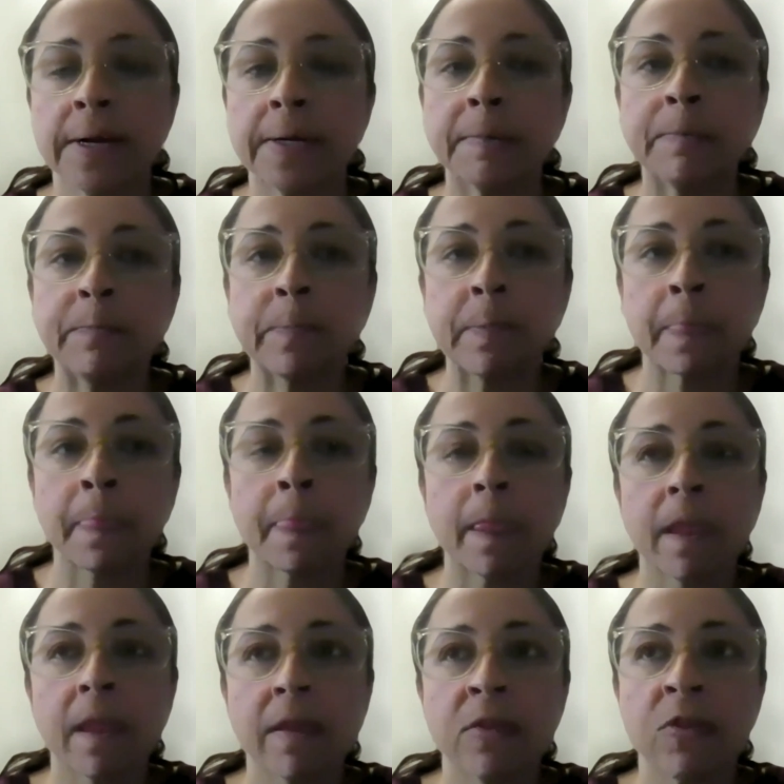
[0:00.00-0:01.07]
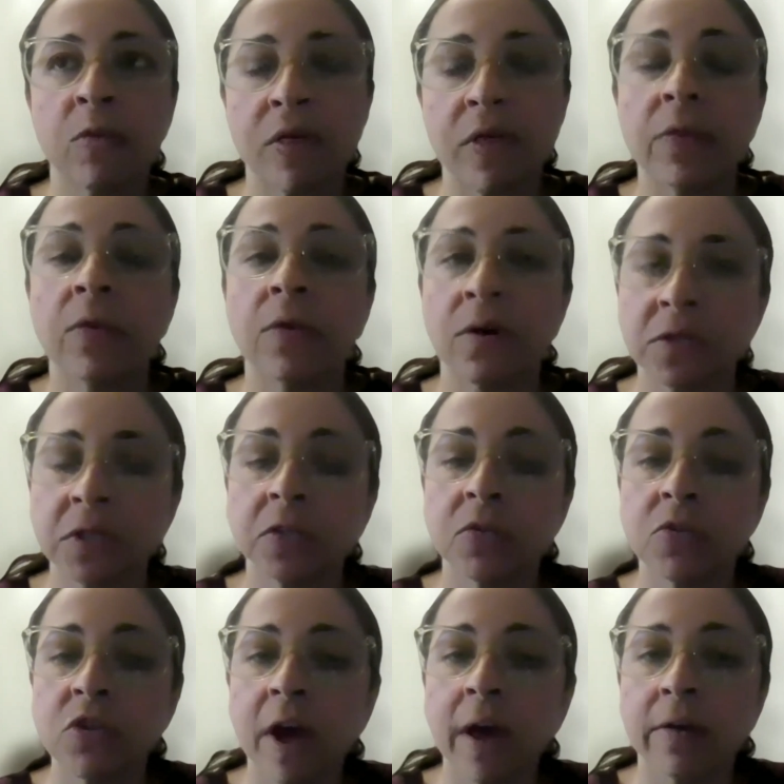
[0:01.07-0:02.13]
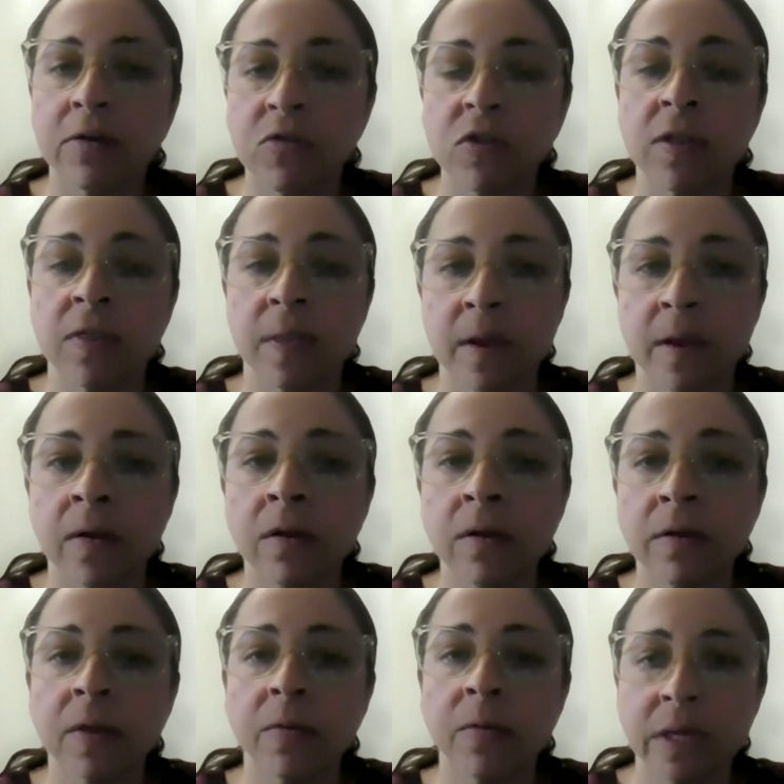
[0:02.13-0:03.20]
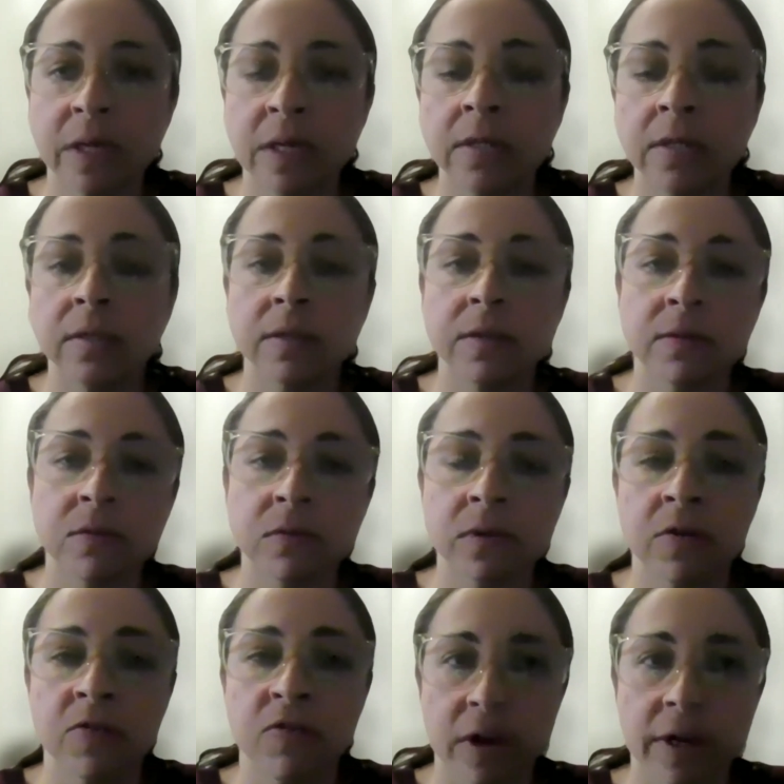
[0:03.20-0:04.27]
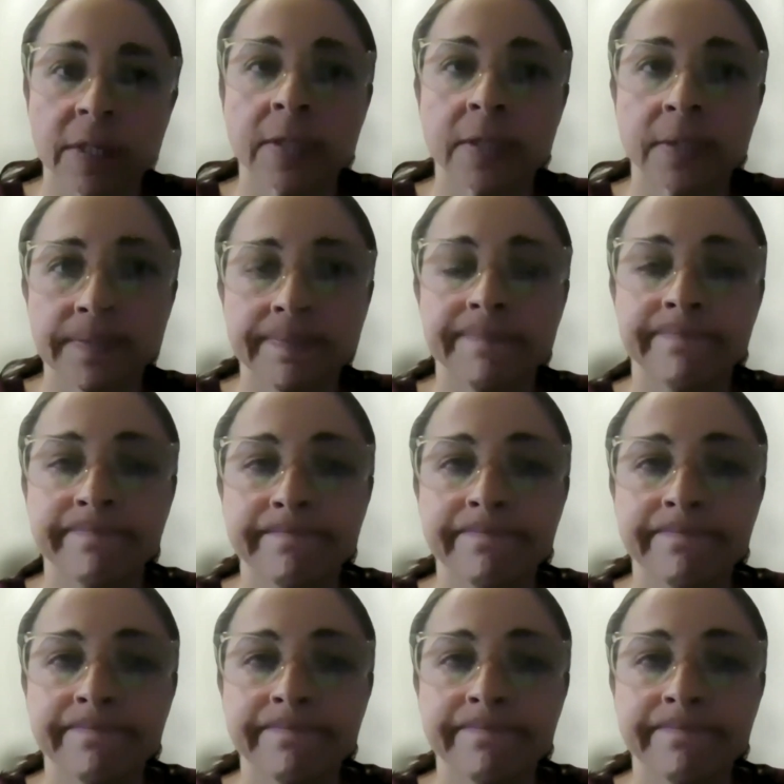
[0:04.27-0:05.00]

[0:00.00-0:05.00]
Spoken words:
So I think there are still challenges there that we need to address.